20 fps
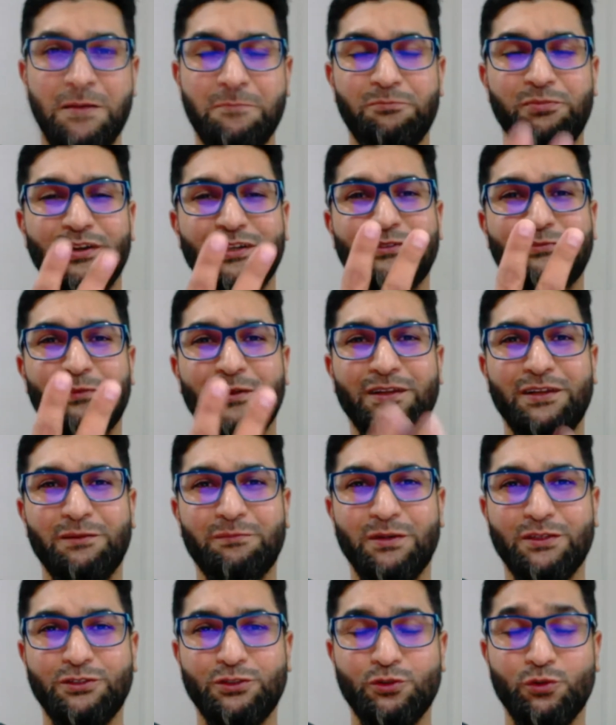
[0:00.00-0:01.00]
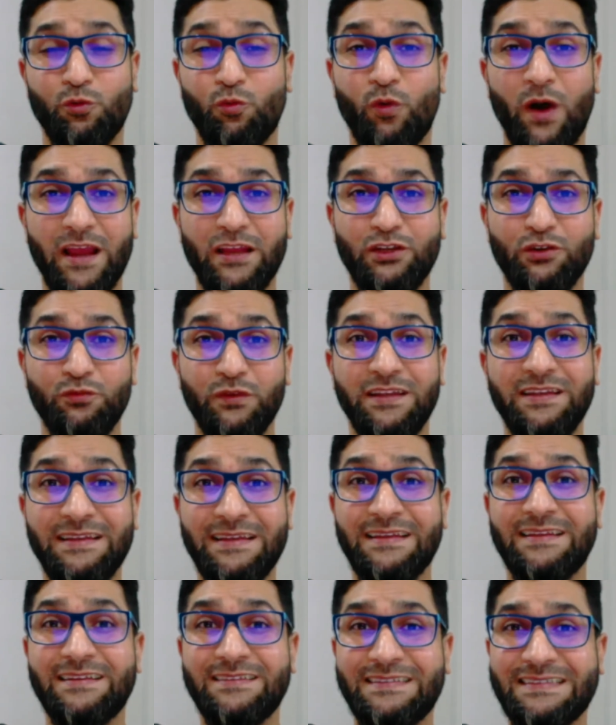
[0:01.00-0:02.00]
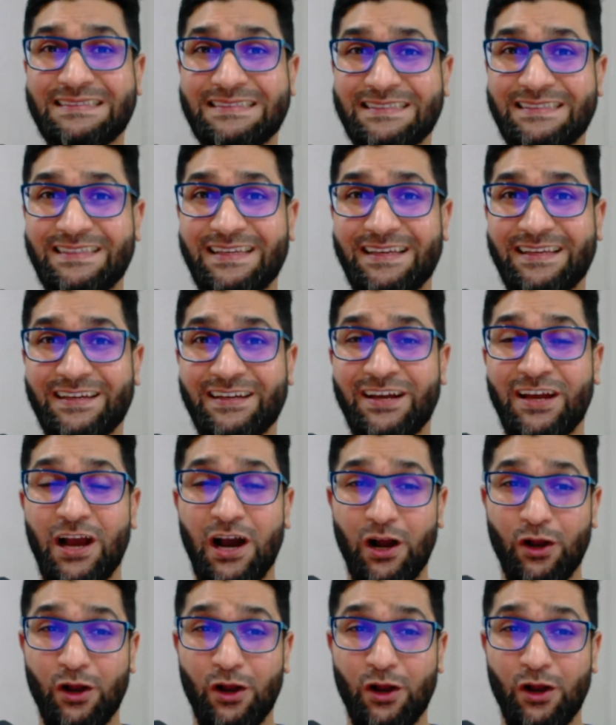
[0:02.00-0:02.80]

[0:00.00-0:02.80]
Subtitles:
Principle number 2, why do we need a data lake?